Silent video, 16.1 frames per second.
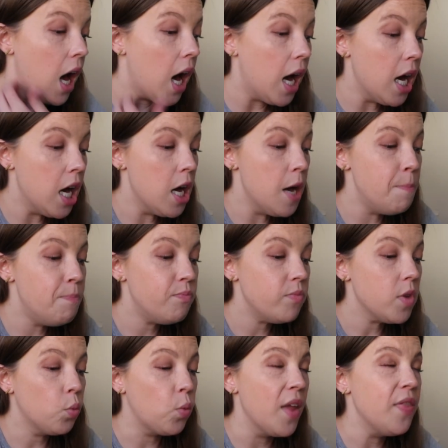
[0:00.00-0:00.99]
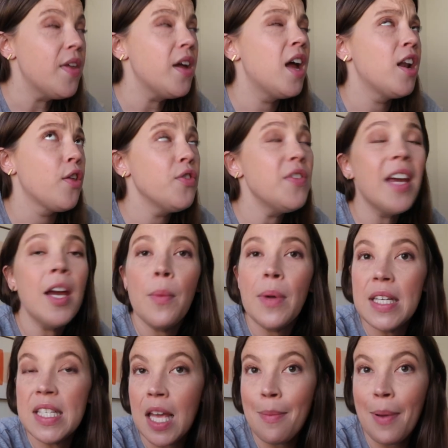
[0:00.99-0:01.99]
Another thing I
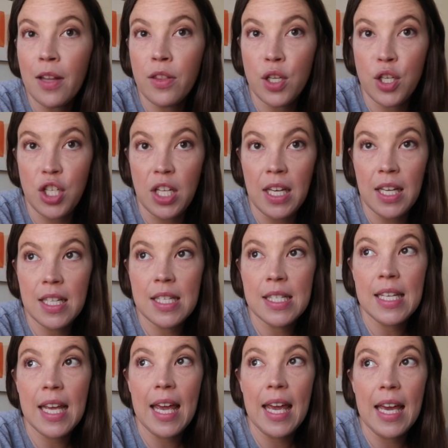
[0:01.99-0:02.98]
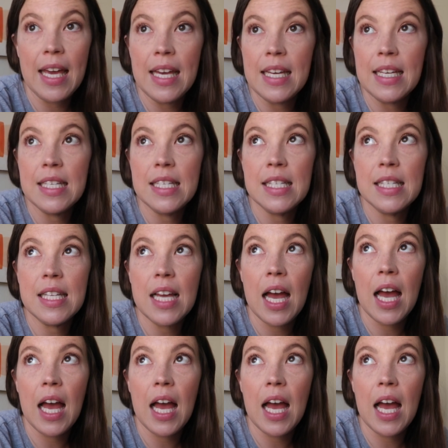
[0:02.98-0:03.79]
want to say about the jeans is